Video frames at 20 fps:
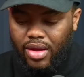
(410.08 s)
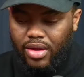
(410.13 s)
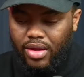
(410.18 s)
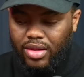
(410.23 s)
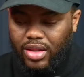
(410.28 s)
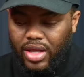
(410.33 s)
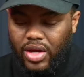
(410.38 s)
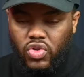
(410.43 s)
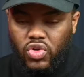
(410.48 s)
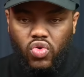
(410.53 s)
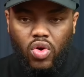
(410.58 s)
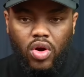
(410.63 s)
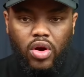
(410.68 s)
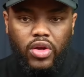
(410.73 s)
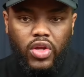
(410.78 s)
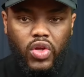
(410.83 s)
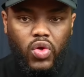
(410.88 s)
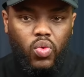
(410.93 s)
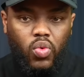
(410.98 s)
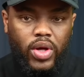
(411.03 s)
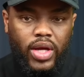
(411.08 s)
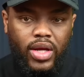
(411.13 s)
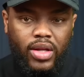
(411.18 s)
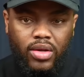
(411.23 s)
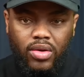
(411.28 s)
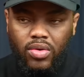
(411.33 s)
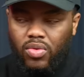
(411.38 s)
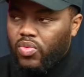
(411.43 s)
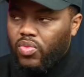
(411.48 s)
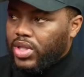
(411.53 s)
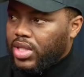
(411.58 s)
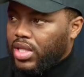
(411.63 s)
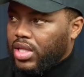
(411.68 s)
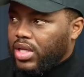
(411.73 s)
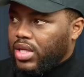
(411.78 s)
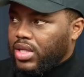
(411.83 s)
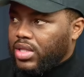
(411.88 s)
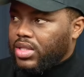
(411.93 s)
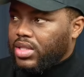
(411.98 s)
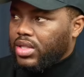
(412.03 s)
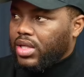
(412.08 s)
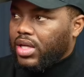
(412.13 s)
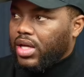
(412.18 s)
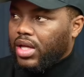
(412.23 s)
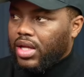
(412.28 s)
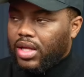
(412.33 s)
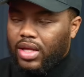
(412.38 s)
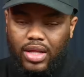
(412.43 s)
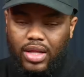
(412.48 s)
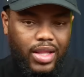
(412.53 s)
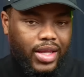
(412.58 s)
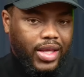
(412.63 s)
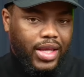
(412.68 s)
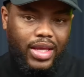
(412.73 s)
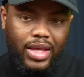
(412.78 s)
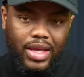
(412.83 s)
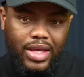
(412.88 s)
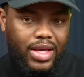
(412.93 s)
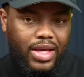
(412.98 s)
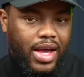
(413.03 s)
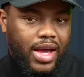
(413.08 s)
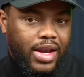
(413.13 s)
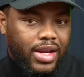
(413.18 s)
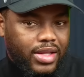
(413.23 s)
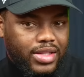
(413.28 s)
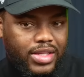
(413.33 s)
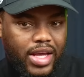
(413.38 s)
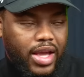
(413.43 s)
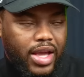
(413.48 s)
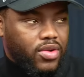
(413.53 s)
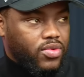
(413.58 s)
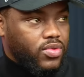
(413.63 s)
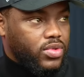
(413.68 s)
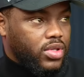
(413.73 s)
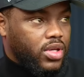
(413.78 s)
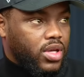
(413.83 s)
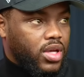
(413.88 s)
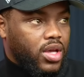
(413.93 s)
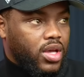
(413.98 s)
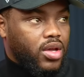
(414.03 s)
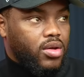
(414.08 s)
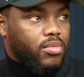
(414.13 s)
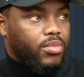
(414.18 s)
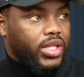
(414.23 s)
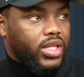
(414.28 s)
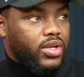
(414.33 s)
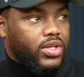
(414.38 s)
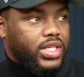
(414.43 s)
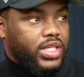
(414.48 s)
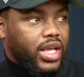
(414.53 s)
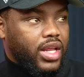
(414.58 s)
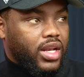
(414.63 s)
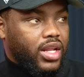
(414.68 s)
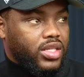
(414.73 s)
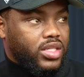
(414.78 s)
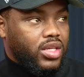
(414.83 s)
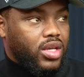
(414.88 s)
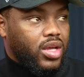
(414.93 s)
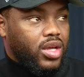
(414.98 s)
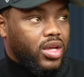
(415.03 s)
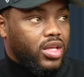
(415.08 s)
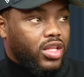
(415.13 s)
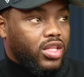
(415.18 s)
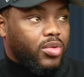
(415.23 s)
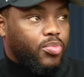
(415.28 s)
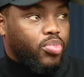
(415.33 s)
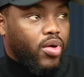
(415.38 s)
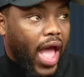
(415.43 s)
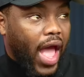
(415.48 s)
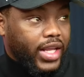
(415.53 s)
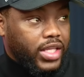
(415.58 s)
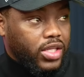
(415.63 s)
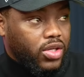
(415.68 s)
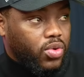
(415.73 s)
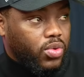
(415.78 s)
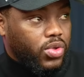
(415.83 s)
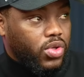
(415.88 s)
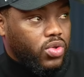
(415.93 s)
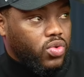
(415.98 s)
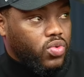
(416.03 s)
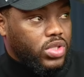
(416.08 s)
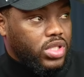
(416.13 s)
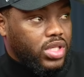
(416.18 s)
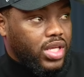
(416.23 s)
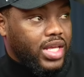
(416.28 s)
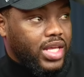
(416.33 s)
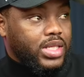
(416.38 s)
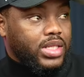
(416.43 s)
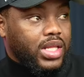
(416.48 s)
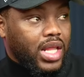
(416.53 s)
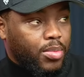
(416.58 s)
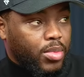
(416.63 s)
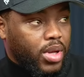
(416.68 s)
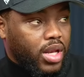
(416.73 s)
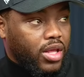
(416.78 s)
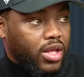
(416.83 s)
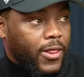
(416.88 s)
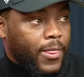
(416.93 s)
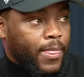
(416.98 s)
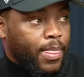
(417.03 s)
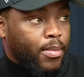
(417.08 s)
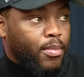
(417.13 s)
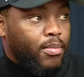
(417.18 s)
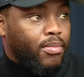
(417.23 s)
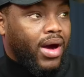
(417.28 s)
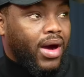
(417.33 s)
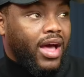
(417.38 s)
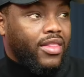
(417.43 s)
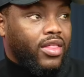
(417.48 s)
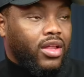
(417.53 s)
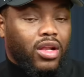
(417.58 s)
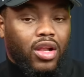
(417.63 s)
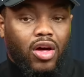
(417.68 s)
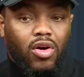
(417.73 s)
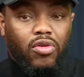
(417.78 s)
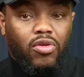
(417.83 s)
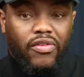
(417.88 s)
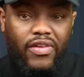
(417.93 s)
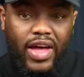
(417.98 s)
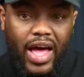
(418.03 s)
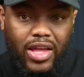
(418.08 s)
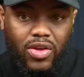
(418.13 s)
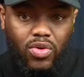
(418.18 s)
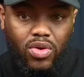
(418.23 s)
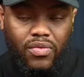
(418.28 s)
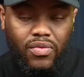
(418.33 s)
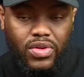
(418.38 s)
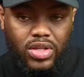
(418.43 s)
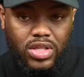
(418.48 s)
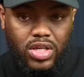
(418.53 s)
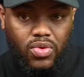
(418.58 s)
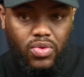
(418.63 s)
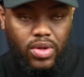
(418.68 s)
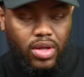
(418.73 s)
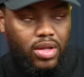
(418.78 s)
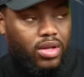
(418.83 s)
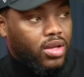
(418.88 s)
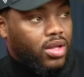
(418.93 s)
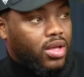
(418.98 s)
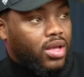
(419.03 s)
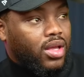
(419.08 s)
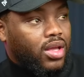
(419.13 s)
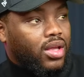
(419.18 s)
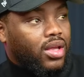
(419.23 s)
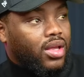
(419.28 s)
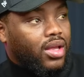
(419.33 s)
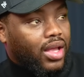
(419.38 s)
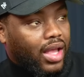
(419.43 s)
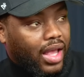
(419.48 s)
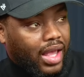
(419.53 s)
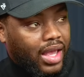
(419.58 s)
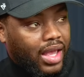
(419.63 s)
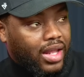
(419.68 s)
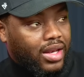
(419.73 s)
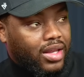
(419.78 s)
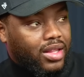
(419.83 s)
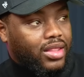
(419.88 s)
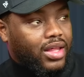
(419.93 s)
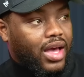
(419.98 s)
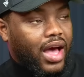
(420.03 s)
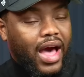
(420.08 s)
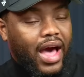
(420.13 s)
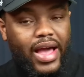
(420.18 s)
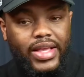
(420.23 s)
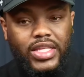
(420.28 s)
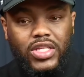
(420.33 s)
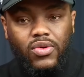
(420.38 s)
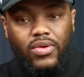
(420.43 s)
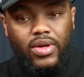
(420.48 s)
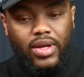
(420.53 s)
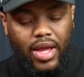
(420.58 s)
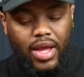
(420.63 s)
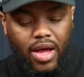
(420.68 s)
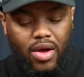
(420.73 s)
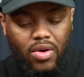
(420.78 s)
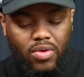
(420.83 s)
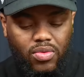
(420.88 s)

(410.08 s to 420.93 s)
they're drawing you in with these clicky kind of titles. But they're saying this. The practical use is limited by the low value of the token and the high token count,